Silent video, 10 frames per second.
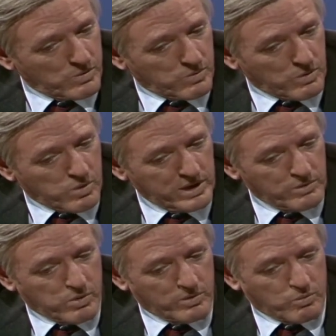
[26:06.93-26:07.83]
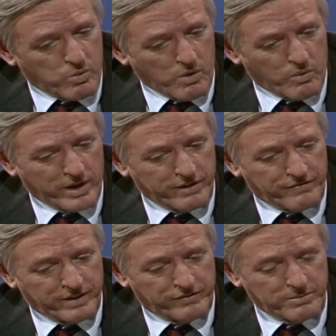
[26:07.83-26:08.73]
What, what, what, if,
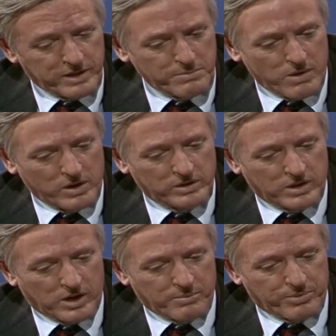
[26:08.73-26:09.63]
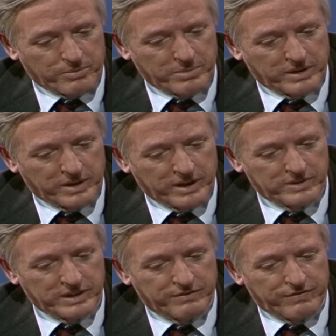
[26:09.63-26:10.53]
if the Metropolitan Opera be,
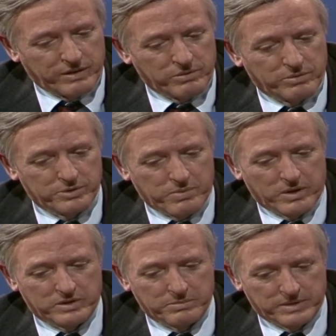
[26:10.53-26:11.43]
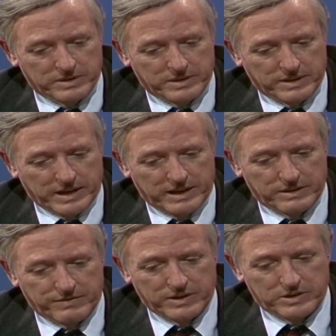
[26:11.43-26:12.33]
is a federal responsibility and
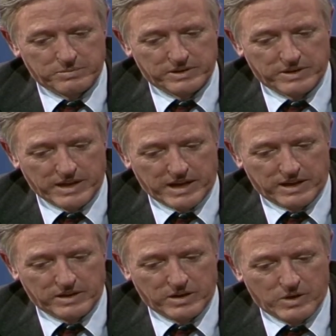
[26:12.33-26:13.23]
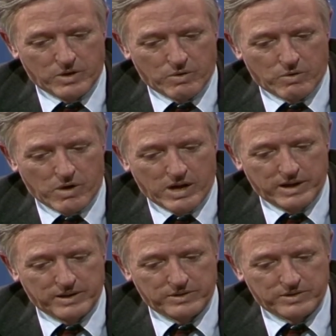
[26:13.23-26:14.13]
defensibly that, why
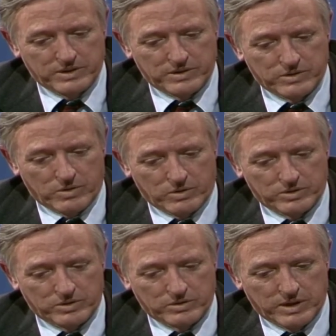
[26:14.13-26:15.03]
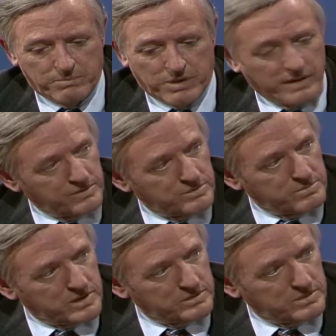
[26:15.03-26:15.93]
is it also a private
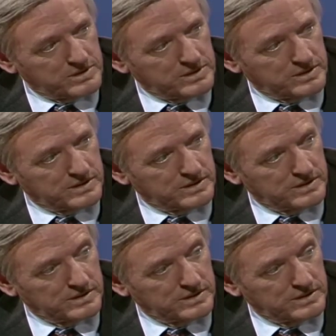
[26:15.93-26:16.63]
responsibility? Well,